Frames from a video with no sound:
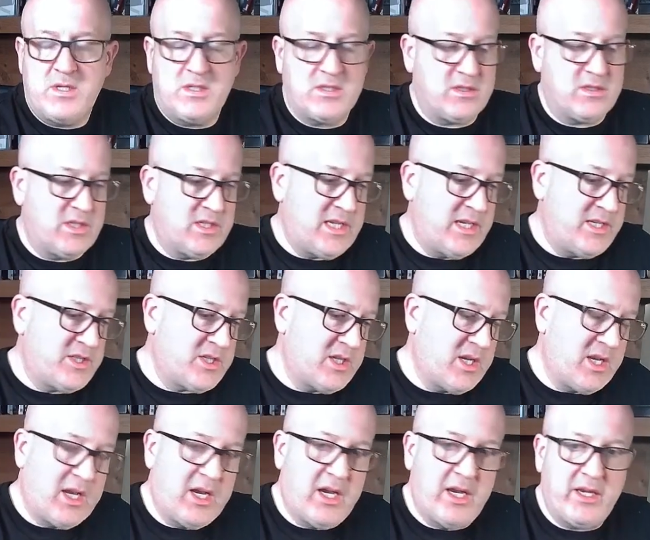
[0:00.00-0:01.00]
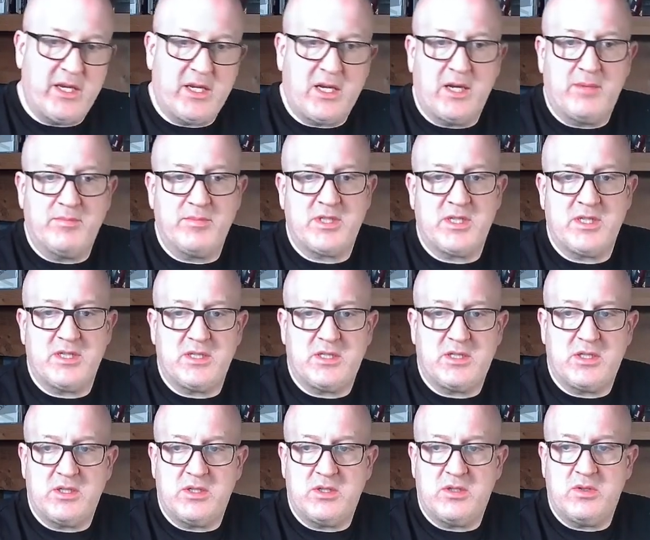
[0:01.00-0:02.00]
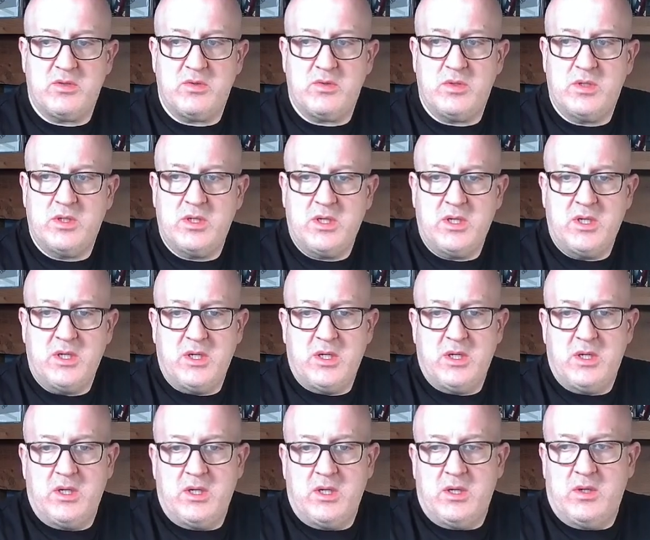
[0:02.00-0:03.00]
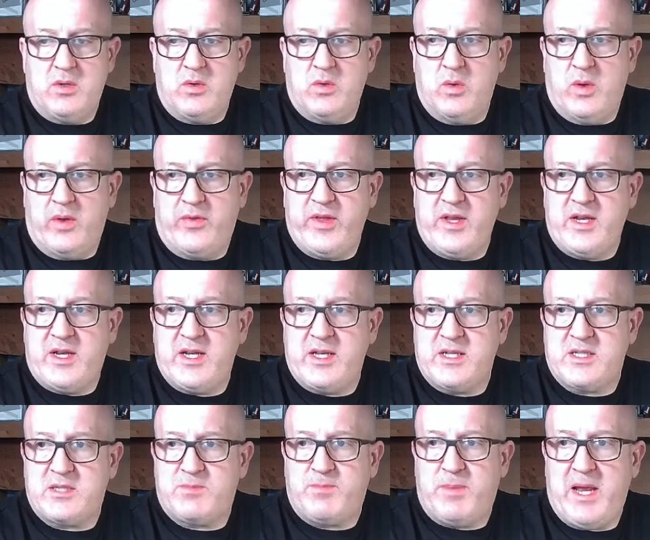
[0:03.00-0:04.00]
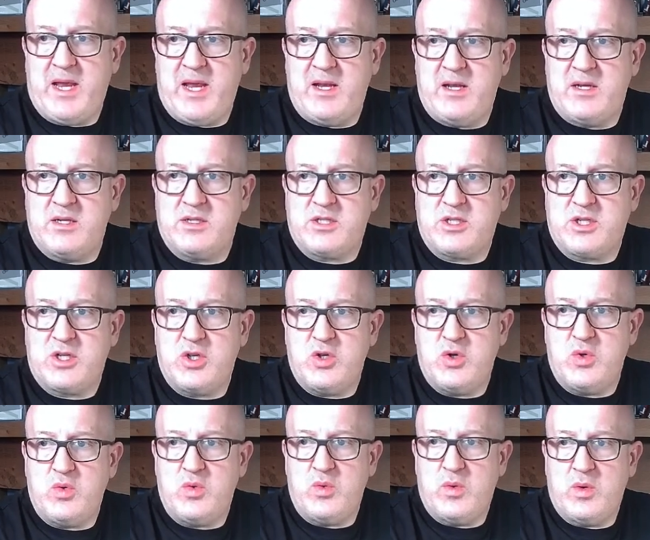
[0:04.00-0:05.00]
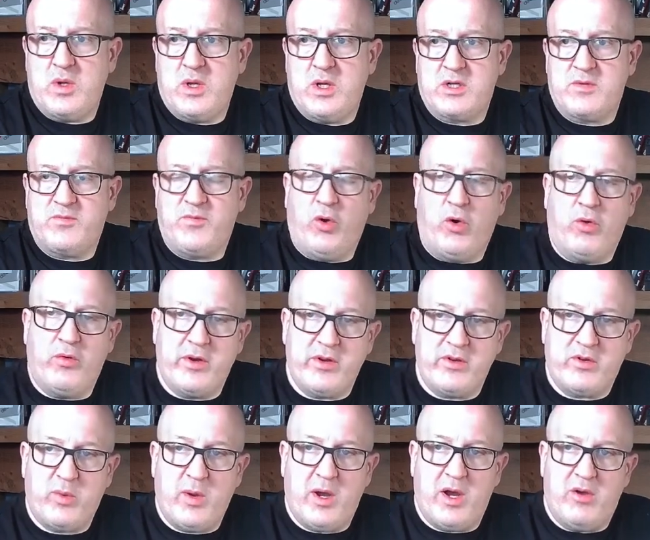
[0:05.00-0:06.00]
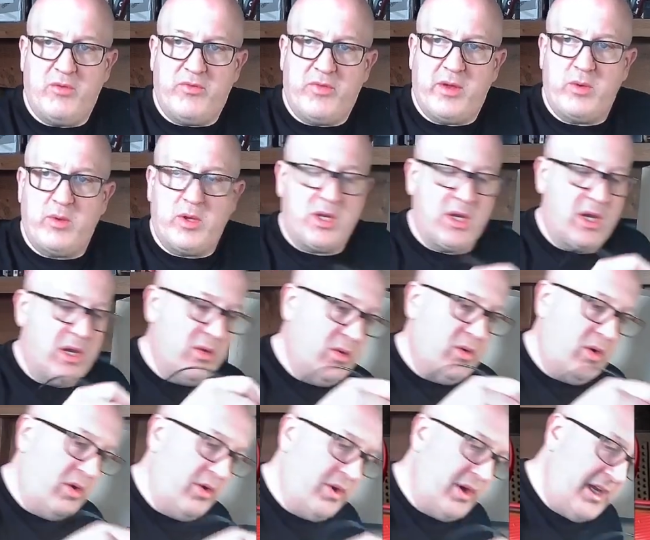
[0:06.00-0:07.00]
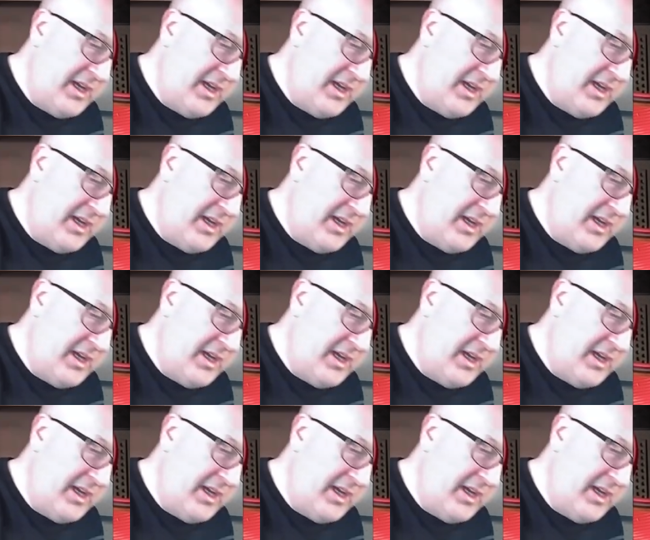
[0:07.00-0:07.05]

So the attention line comes into, I think it's pin 4 and 12, there we go, on